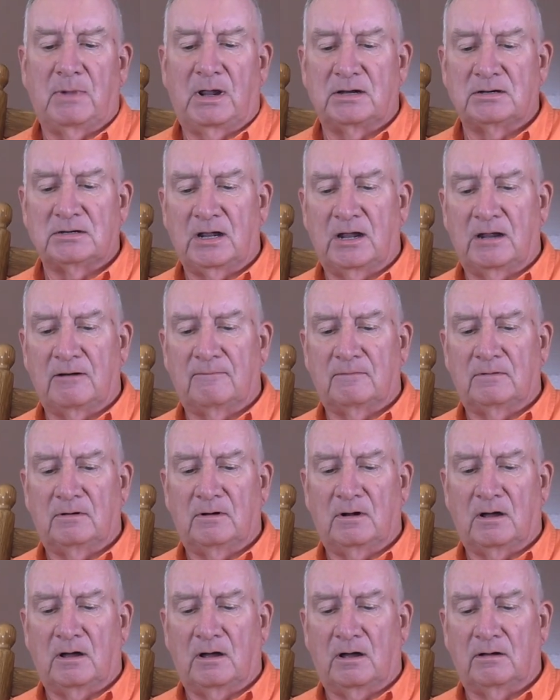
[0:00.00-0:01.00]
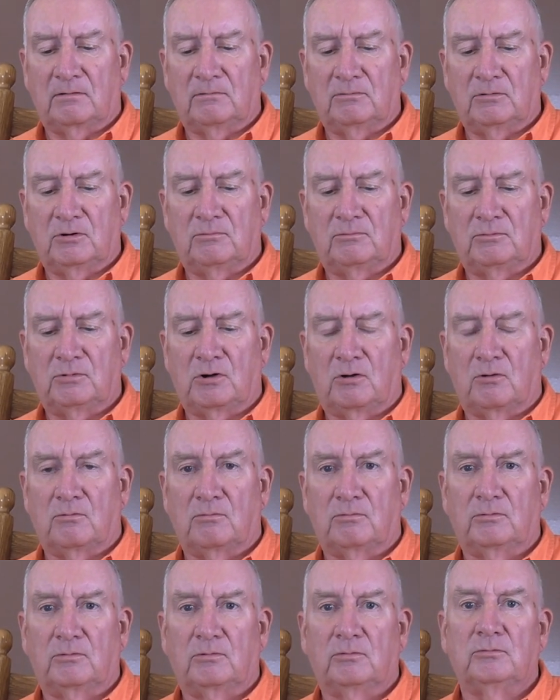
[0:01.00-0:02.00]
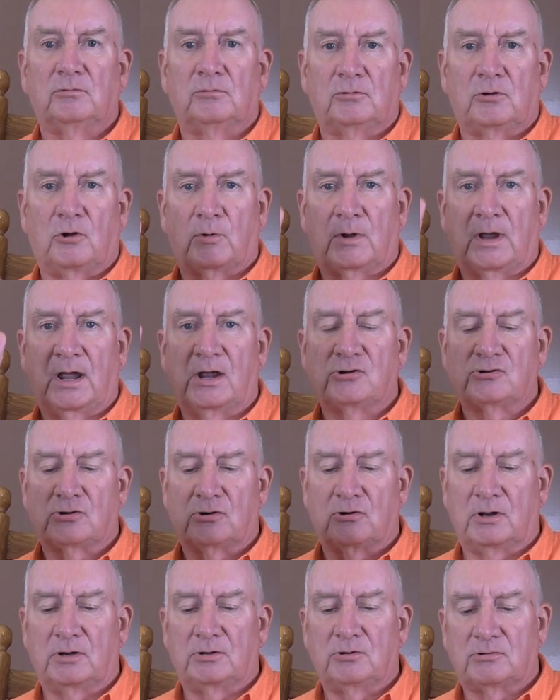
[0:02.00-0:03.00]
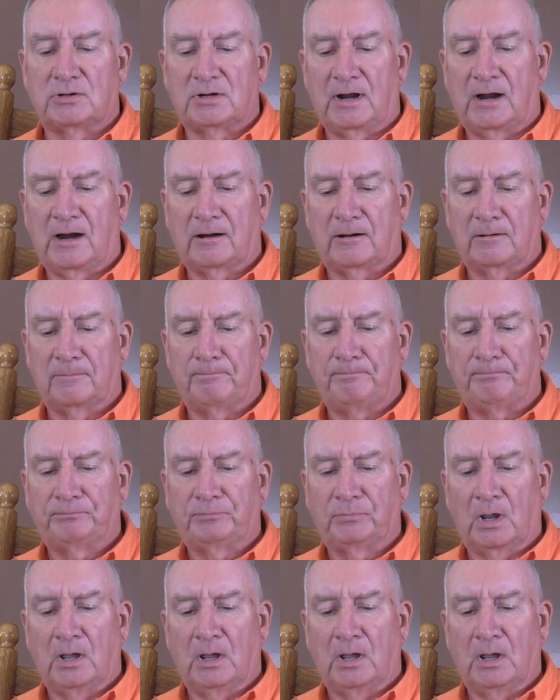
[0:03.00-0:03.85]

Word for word: maintain uh, you, you, know location on your target